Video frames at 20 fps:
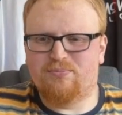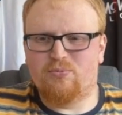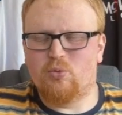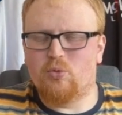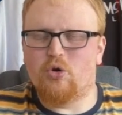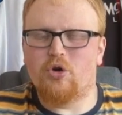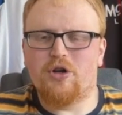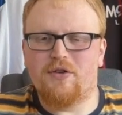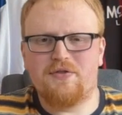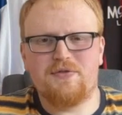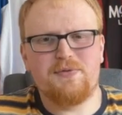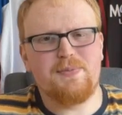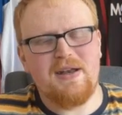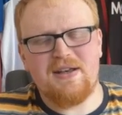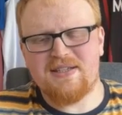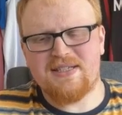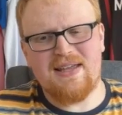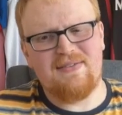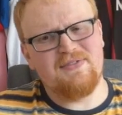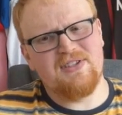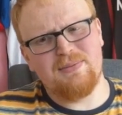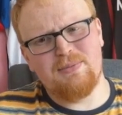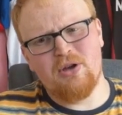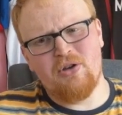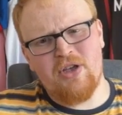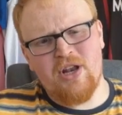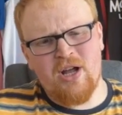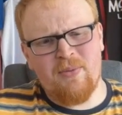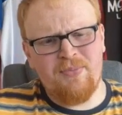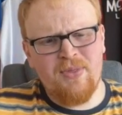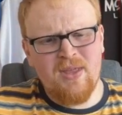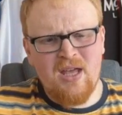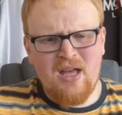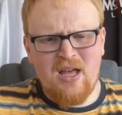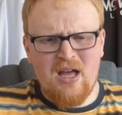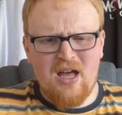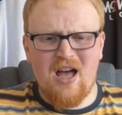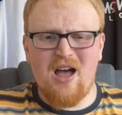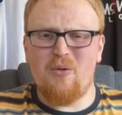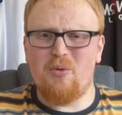could have spent 70 million
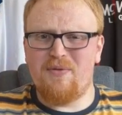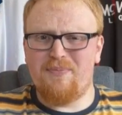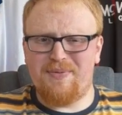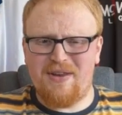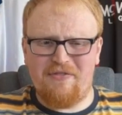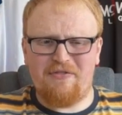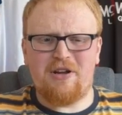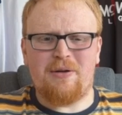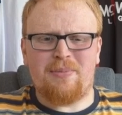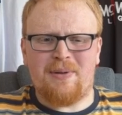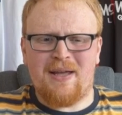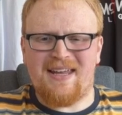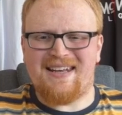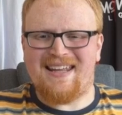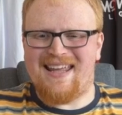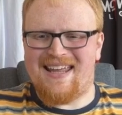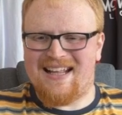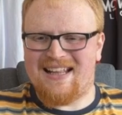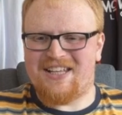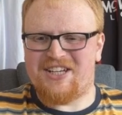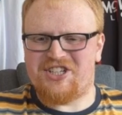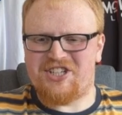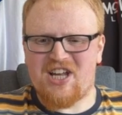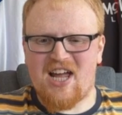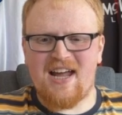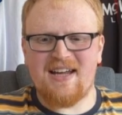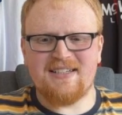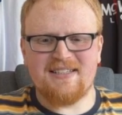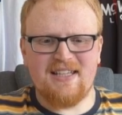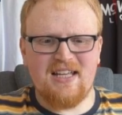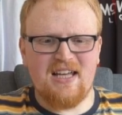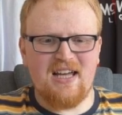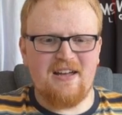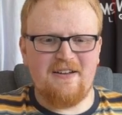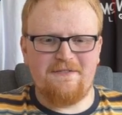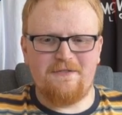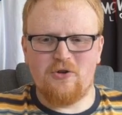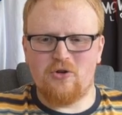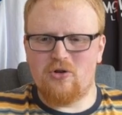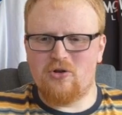on. We've definitely played English tax
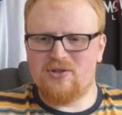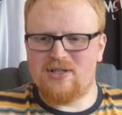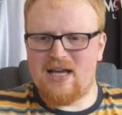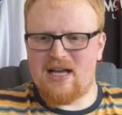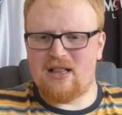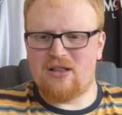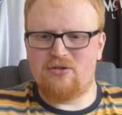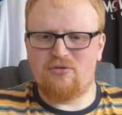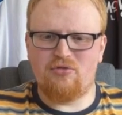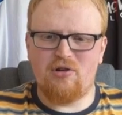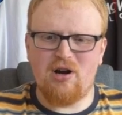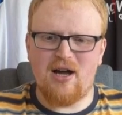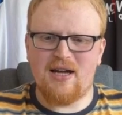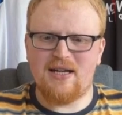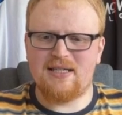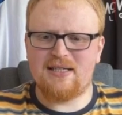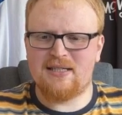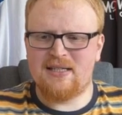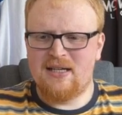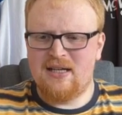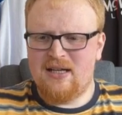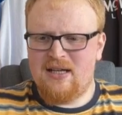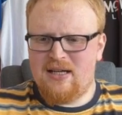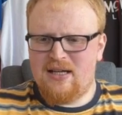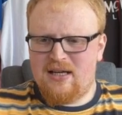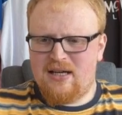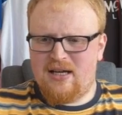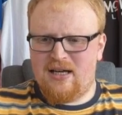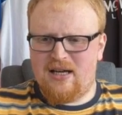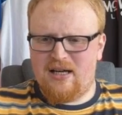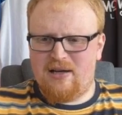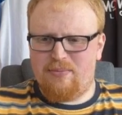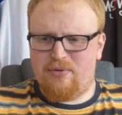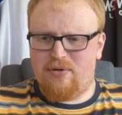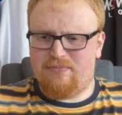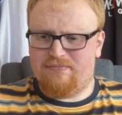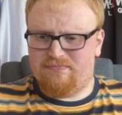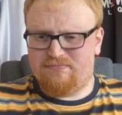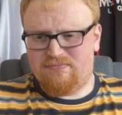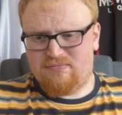there for Declan Rice,
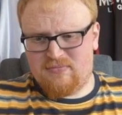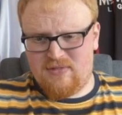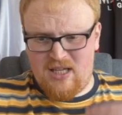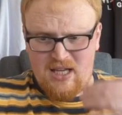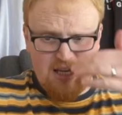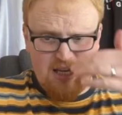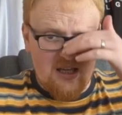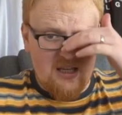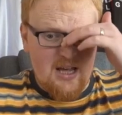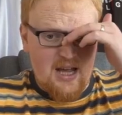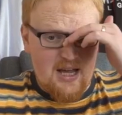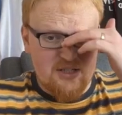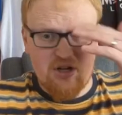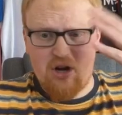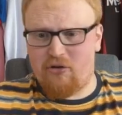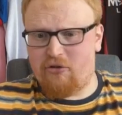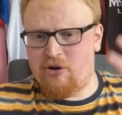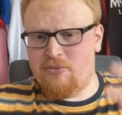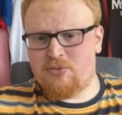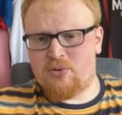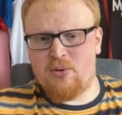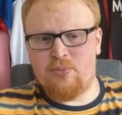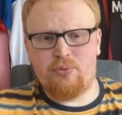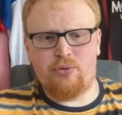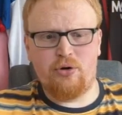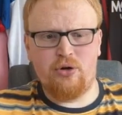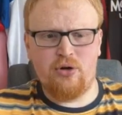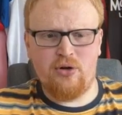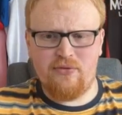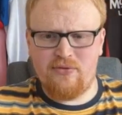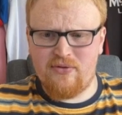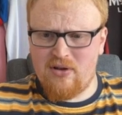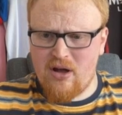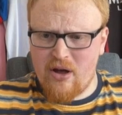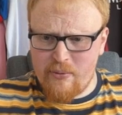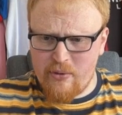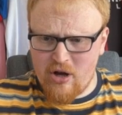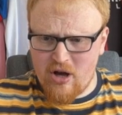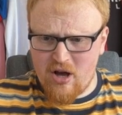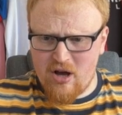but he has got room to improve.
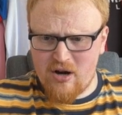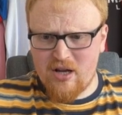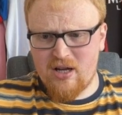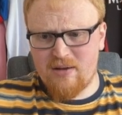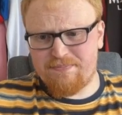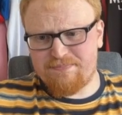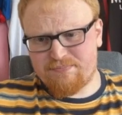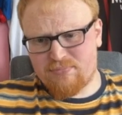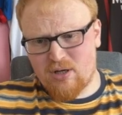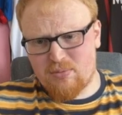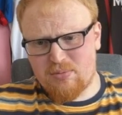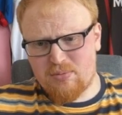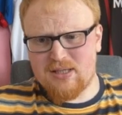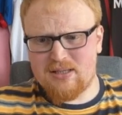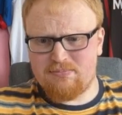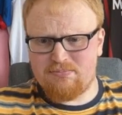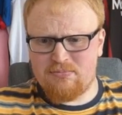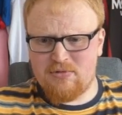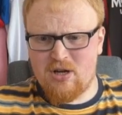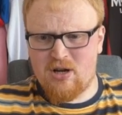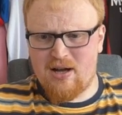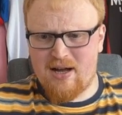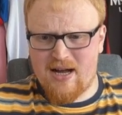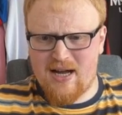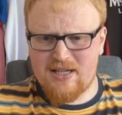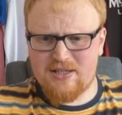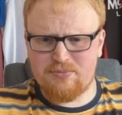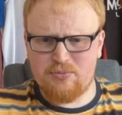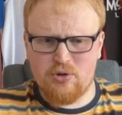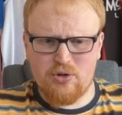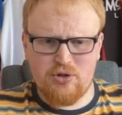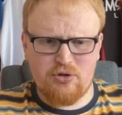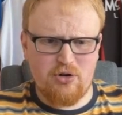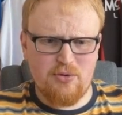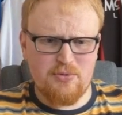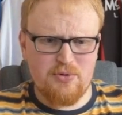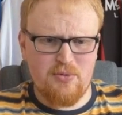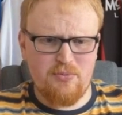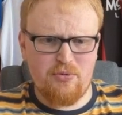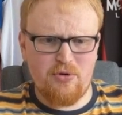Onana, probably not as much
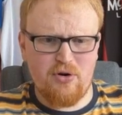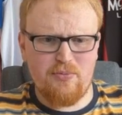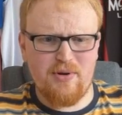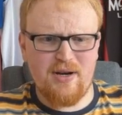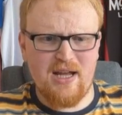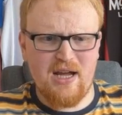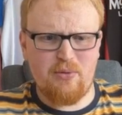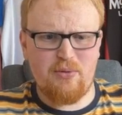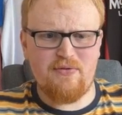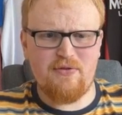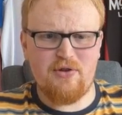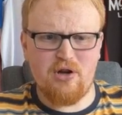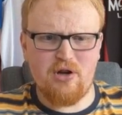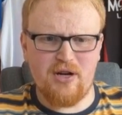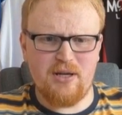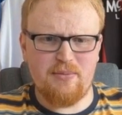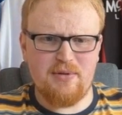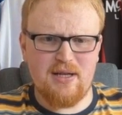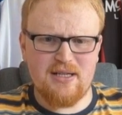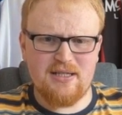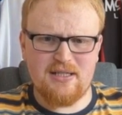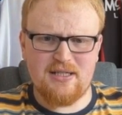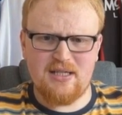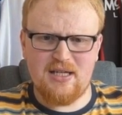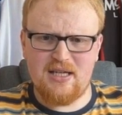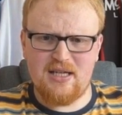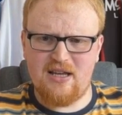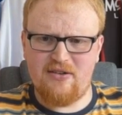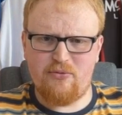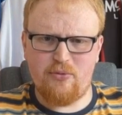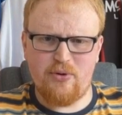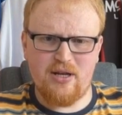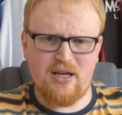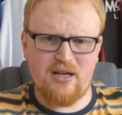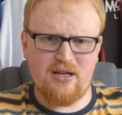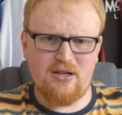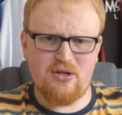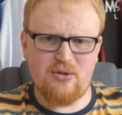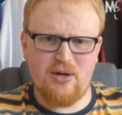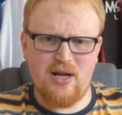room to improve, but now we've got him. Let's see if we
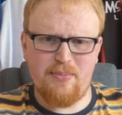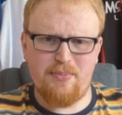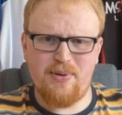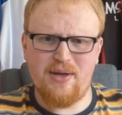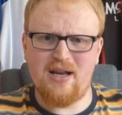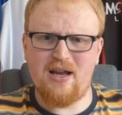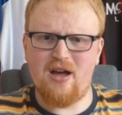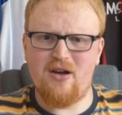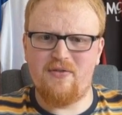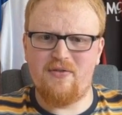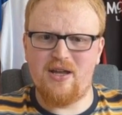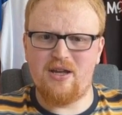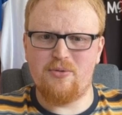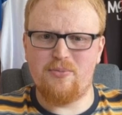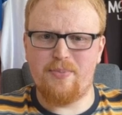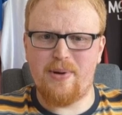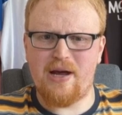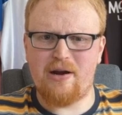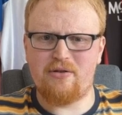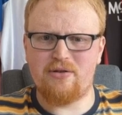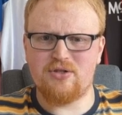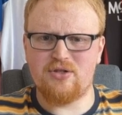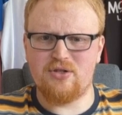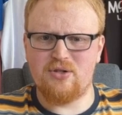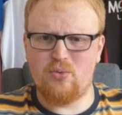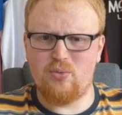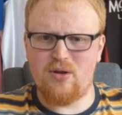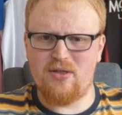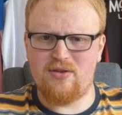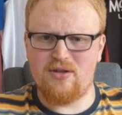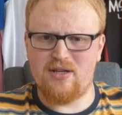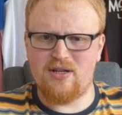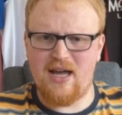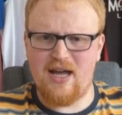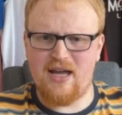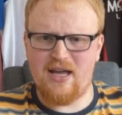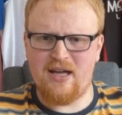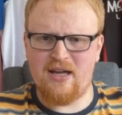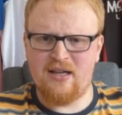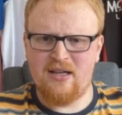can do a bit of a comparison with De
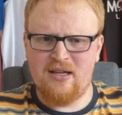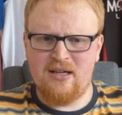Gea